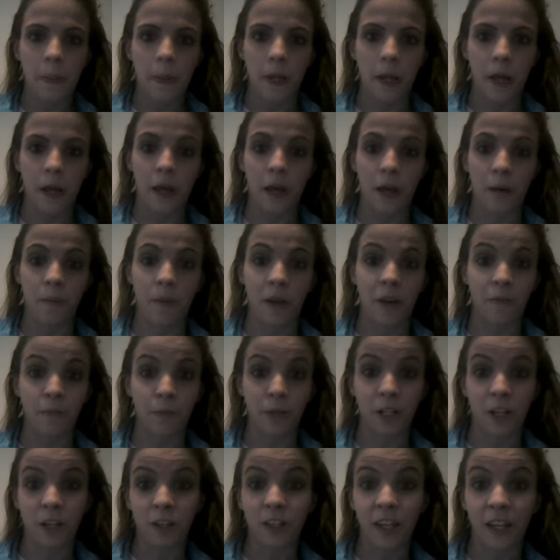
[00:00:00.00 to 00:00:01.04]
I've
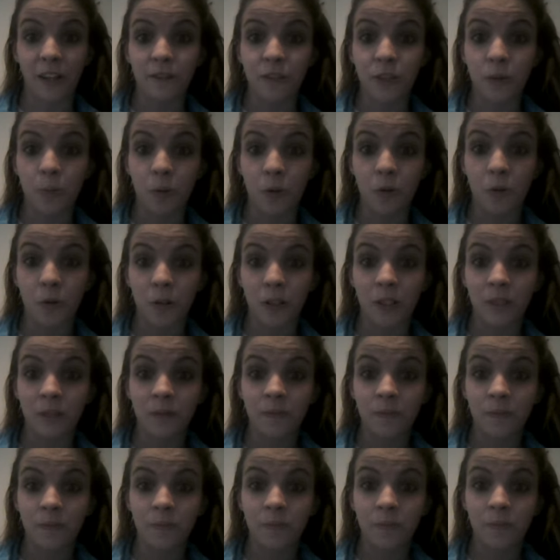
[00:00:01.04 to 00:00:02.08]
been on life support.
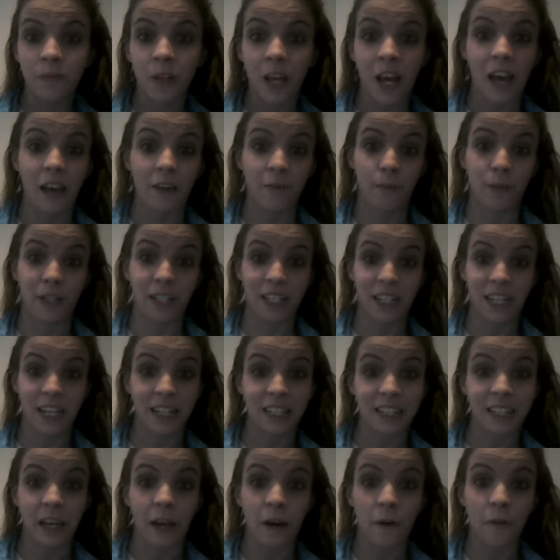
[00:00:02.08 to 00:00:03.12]
I've been
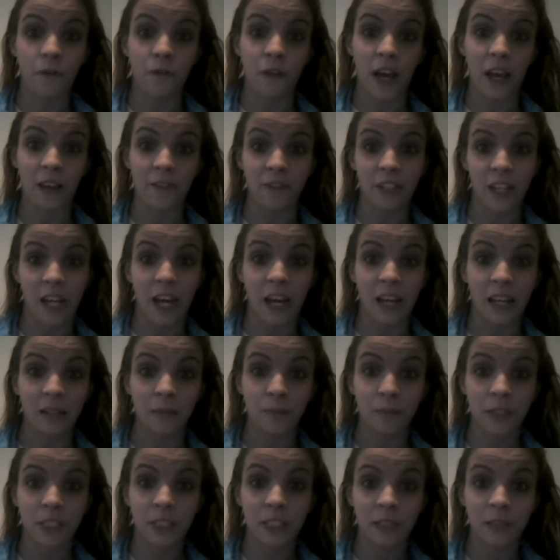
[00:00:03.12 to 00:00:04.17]
kicked out 5
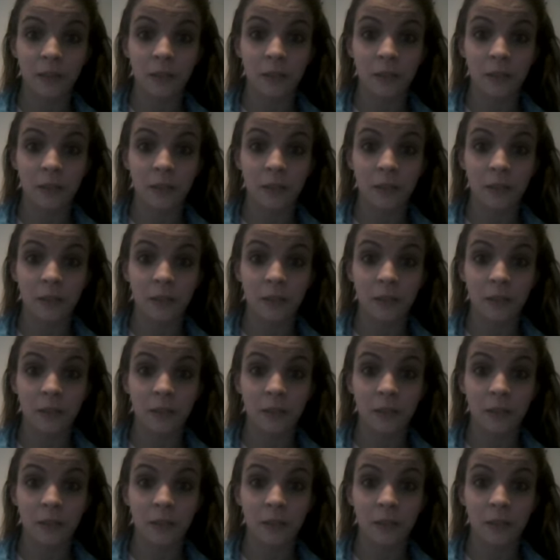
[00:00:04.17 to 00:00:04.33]
times.